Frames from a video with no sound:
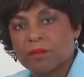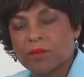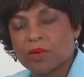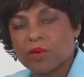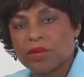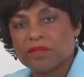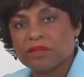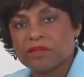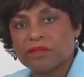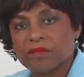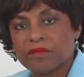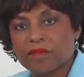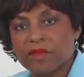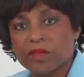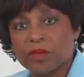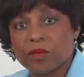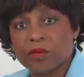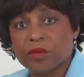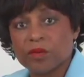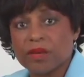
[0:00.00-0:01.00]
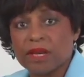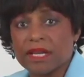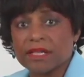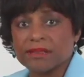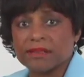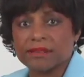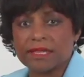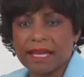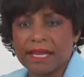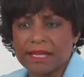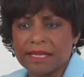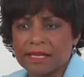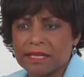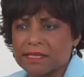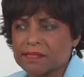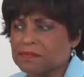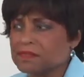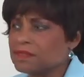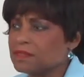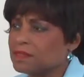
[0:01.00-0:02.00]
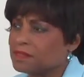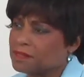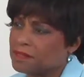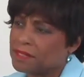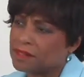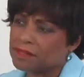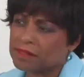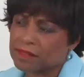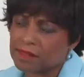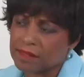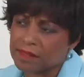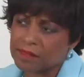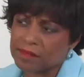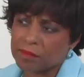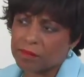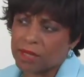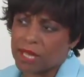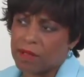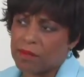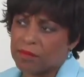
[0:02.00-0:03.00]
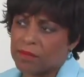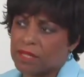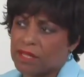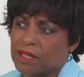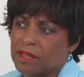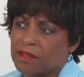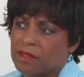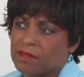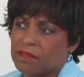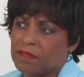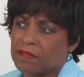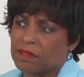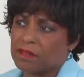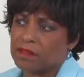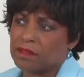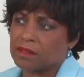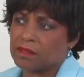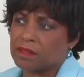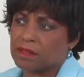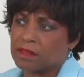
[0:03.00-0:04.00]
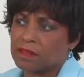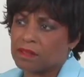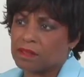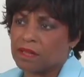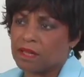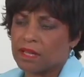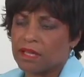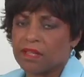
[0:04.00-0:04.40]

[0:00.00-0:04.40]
points of view and data and statistics about many of the